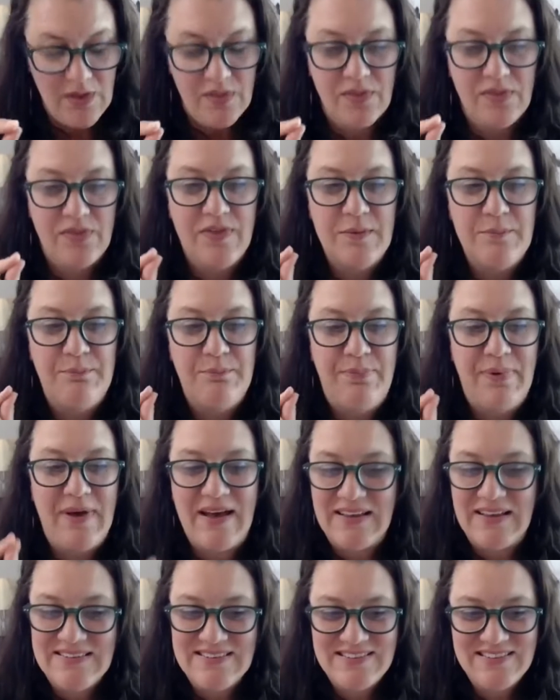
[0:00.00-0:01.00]
the
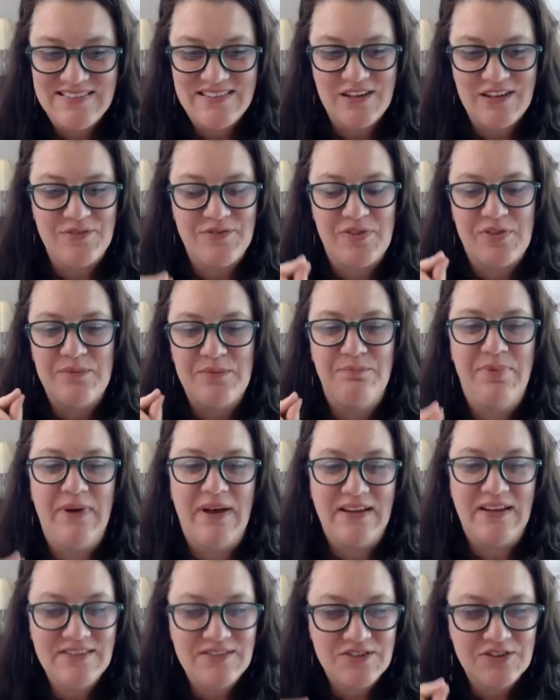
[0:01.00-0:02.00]
best of the
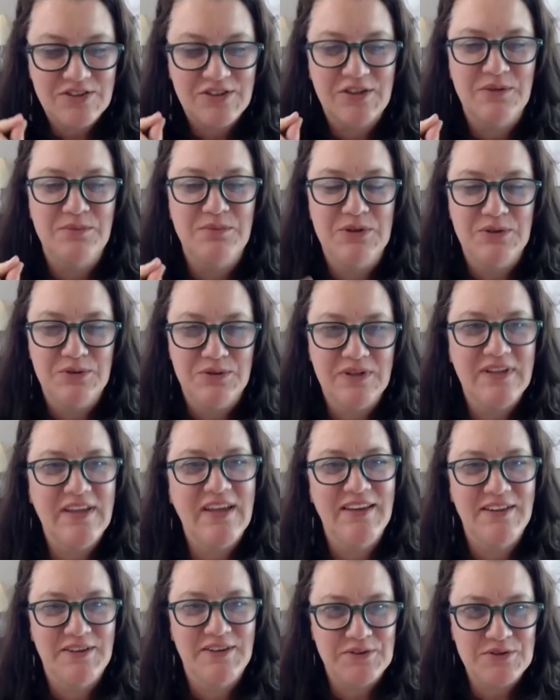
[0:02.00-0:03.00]
best
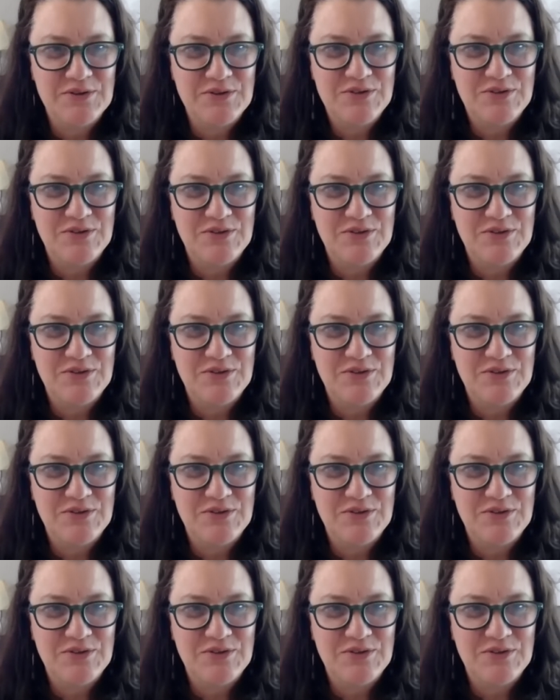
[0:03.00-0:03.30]
communicators